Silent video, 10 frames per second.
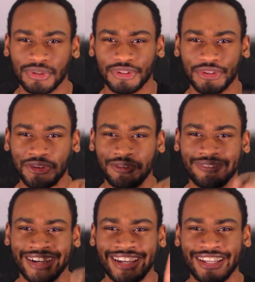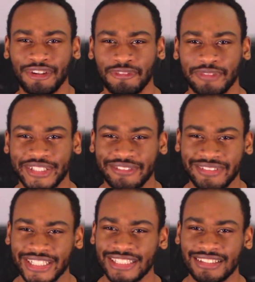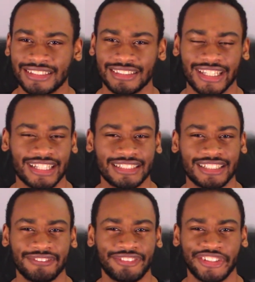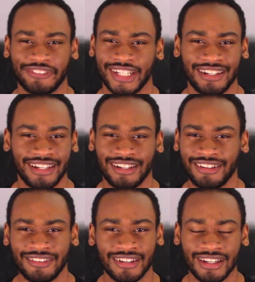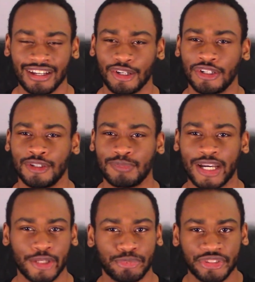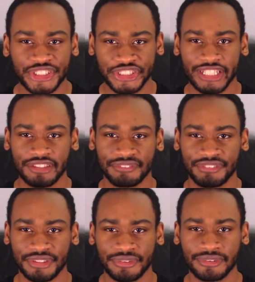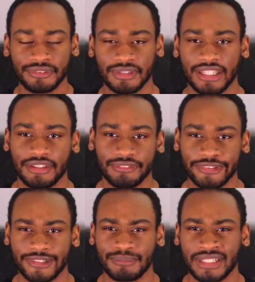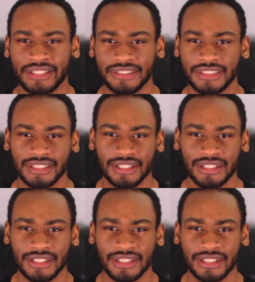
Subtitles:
go away. We don't need this negativity right now. I appreciate the view. Thank you very much.